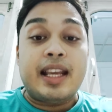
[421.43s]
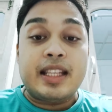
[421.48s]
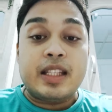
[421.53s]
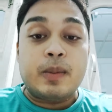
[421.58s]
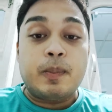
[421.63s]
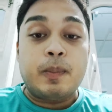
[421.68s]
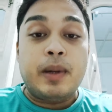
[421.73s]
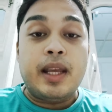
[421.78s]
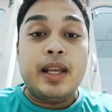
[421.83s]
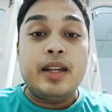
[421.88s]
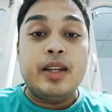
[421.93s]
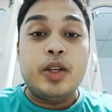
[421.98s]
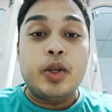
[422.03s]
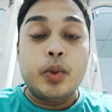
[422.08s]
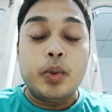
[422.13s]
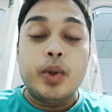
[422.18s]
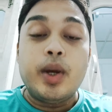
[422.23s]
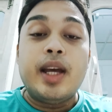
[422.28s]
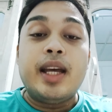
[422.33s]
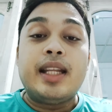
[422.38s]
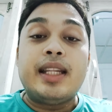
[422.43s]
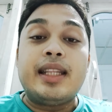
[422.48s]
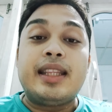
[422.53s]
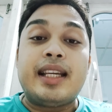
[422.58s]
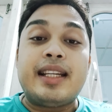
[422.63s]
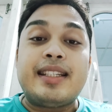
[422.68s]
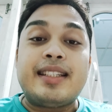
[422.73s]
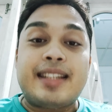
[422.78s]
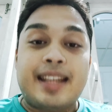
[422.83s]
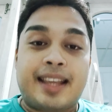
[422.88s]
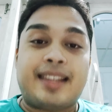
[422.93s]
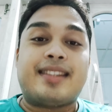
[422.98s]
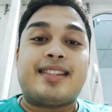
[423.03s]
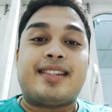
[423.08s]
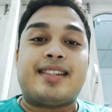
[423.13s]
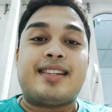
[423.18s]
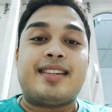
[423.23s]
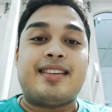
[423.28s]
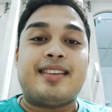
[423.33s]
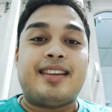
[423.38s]
explain you the
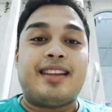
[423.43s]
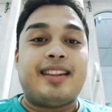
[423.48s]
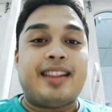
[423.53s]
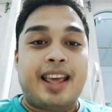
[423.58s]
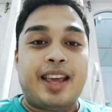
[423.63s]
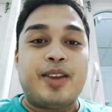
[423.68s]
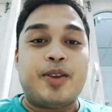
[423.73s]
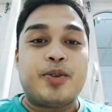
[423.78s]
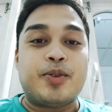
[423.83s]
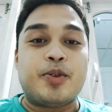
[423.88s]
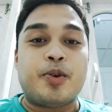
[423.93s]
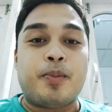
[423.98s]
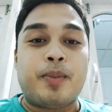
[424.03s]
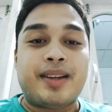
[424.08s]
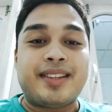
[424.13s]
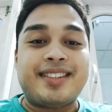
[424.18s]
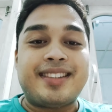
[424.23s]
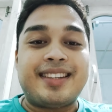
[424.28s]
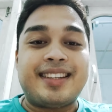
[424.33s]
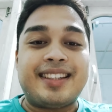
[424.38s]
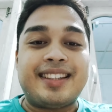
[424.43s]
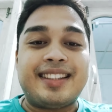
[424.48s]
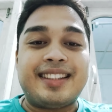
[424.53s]
text. Thank you so much.